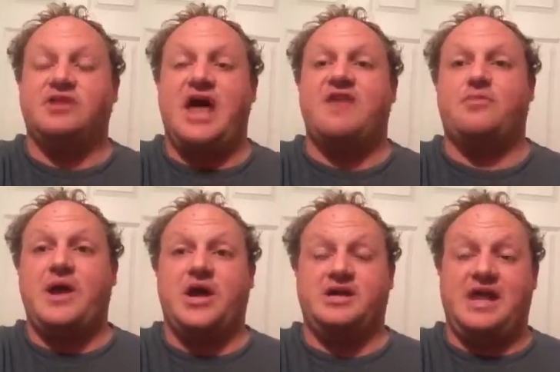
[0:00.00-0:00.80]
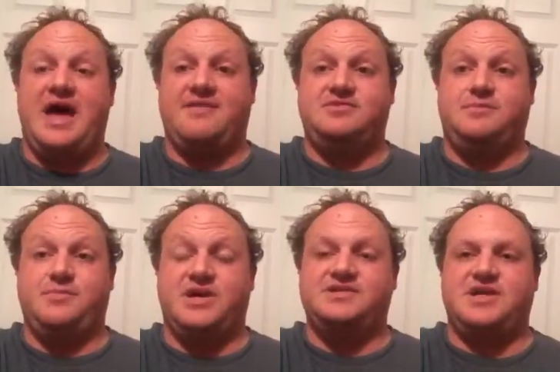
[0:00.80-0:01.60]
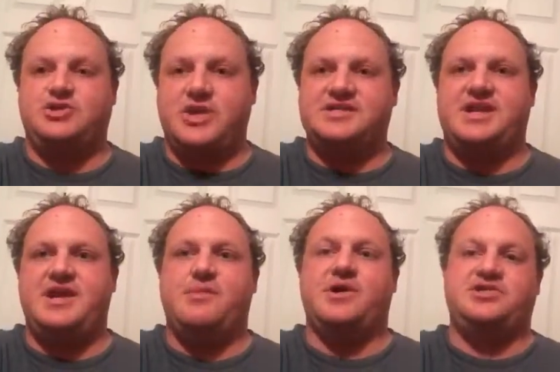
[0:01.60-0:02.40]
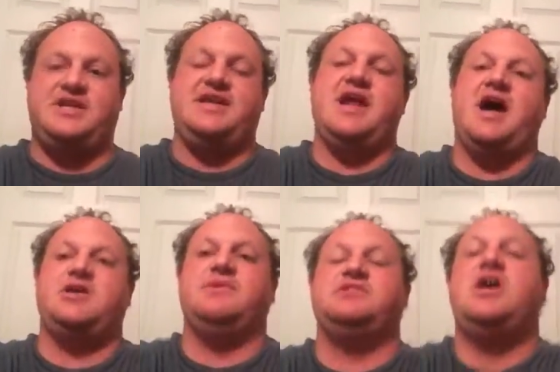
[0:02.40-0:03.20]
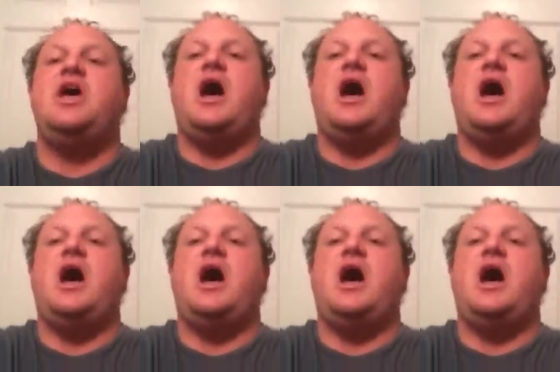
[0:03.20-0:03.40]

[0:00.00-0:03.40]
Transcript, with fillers: a lot of American lives because they translated a bunch of key documents.